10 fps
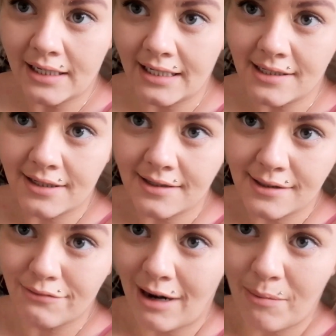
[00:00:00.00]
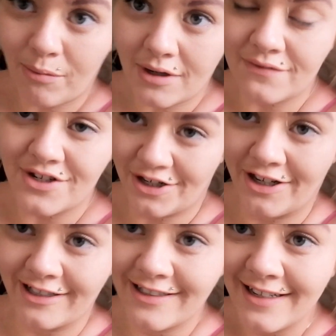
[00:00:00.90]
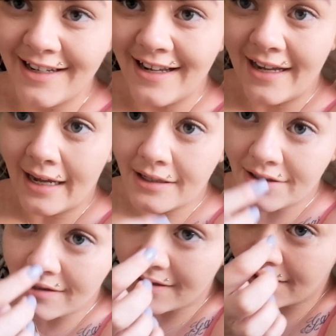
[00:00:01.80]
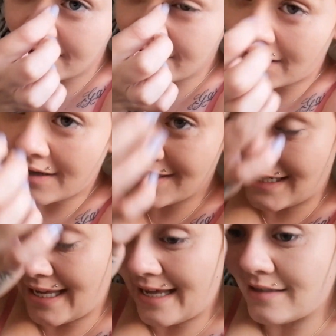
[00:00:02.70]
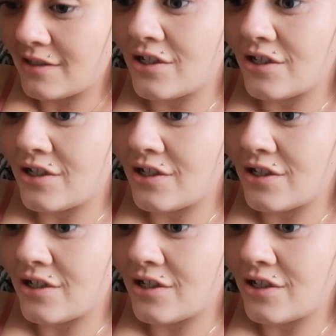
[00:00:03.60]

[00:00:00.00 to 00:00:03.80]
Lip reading: I need to scrap what I've done and just start again.